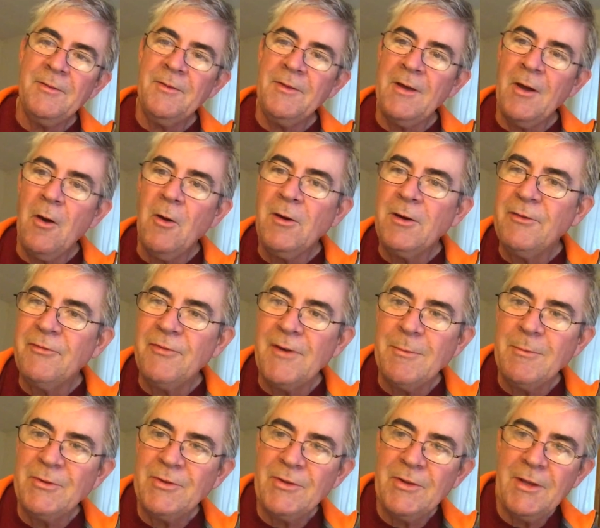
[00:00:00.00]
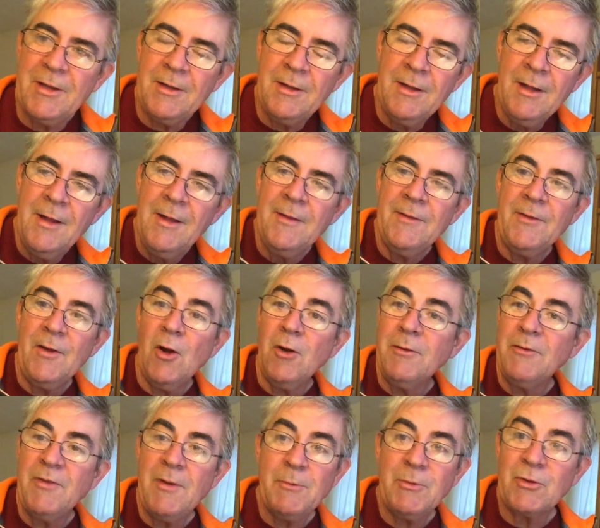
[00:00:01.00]
the only famous thing, the
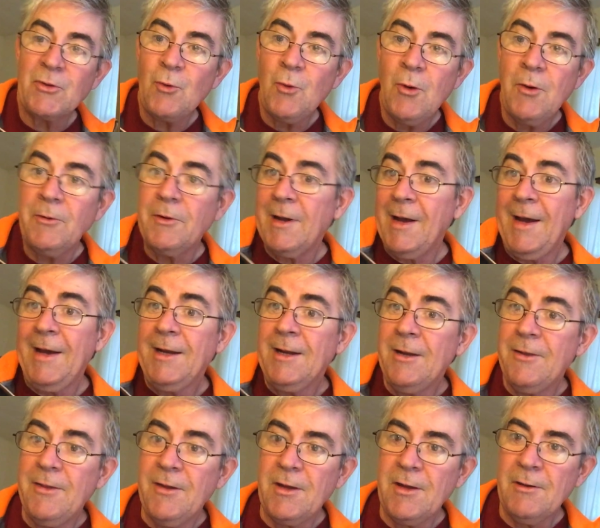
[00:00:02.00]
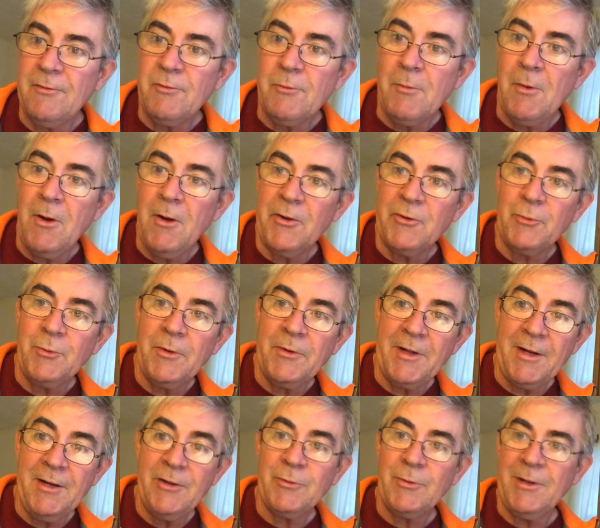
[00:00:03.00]
only famous quote I can think of from All's Well
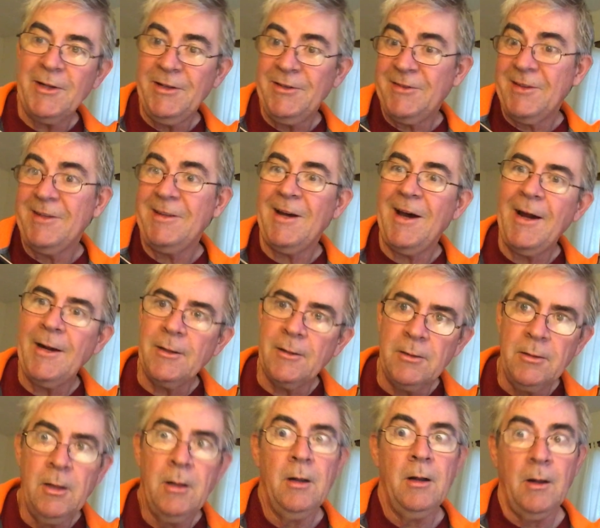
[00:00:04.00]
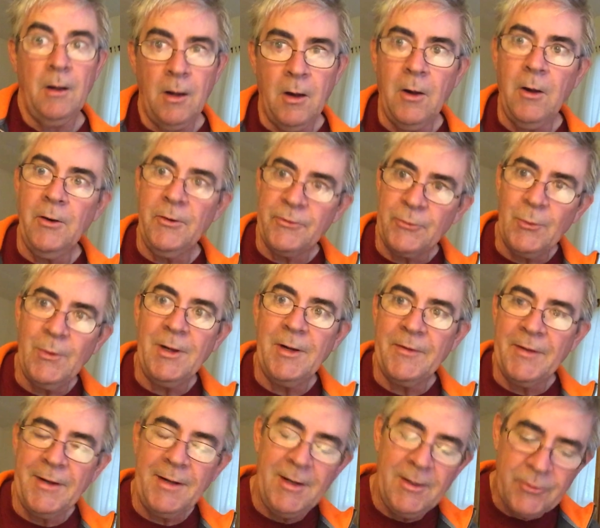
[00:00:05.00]
That Ends Well is the title, All's
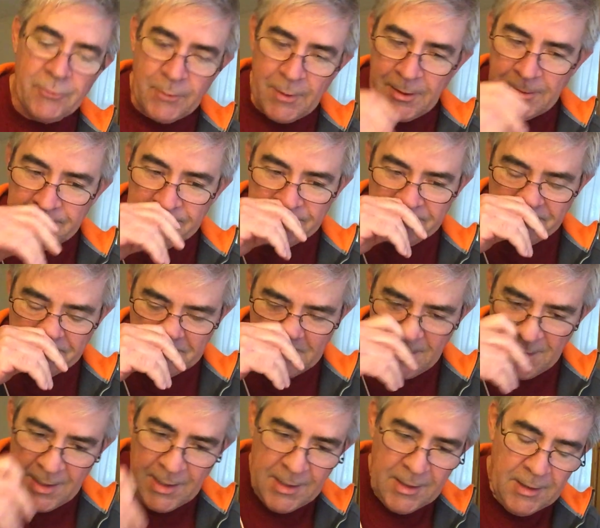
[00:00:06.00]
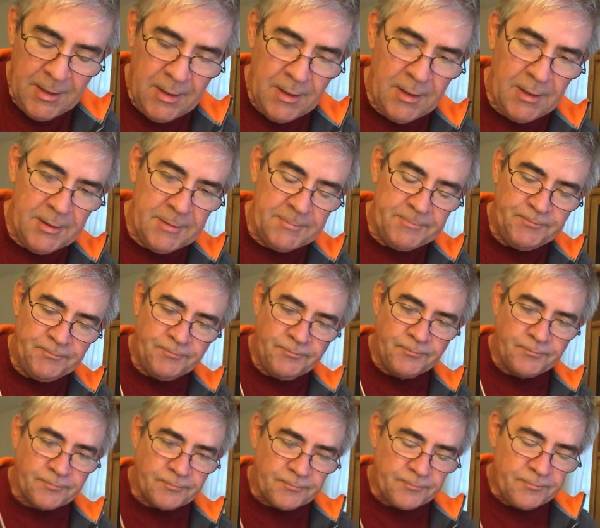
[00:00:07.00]
Well That Ends Well. Um,
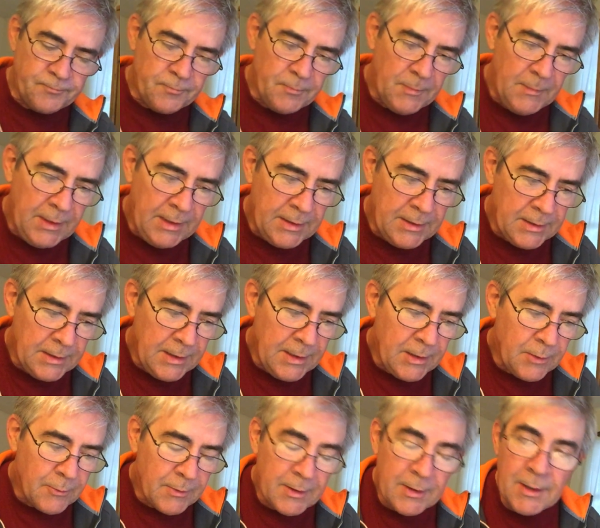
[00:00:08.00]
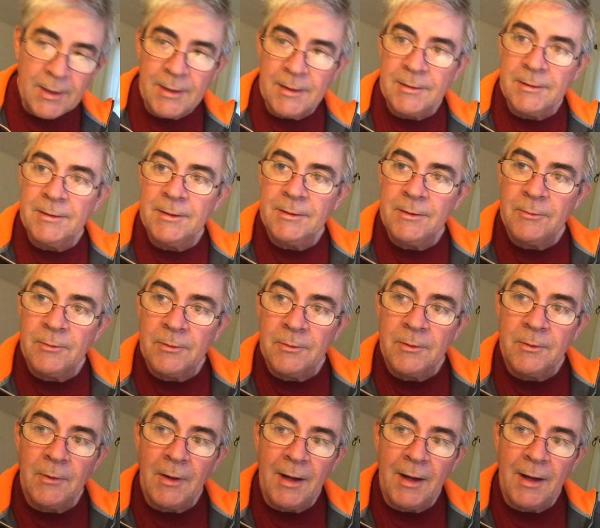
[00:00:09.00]
and anyway, uh,